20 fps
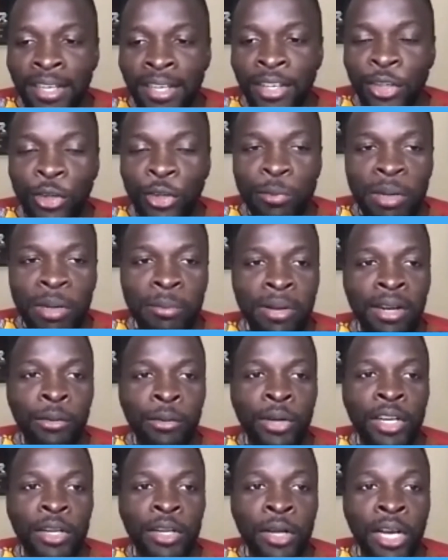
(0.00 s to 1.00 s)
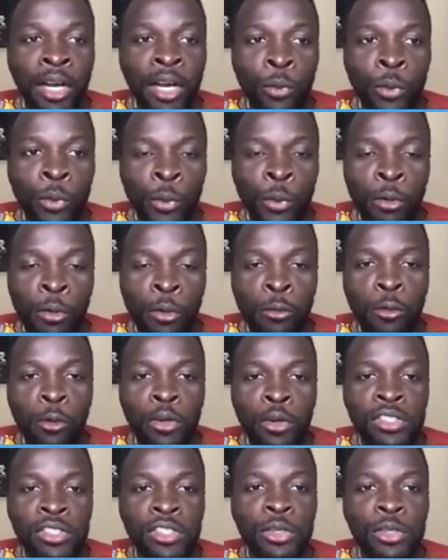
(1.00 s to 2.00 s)
when we were
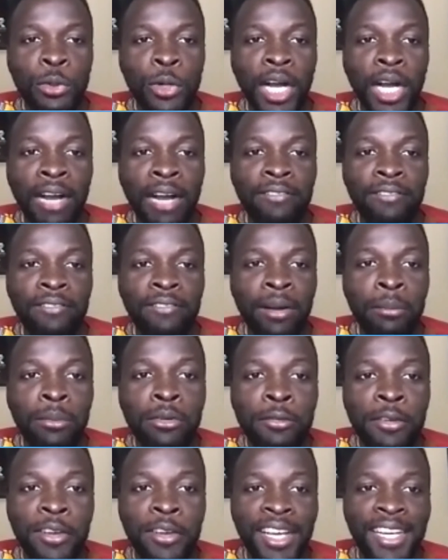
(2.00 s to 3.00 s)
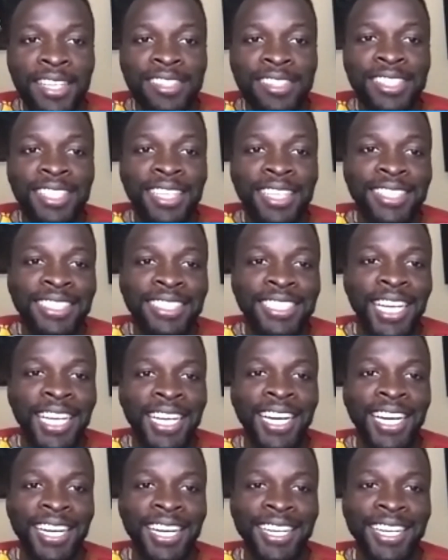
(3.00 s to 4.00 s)
forced to have a buffet at
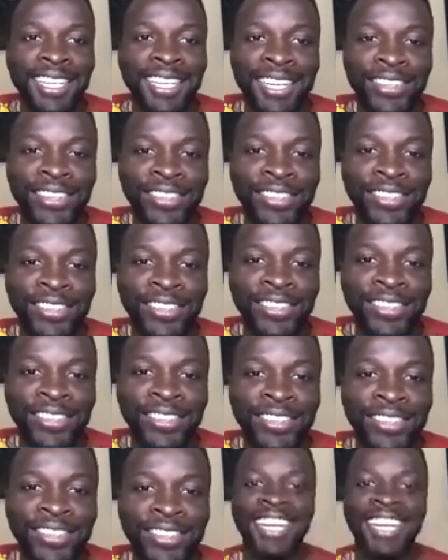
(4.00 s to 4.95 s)
Jacaranda hotels?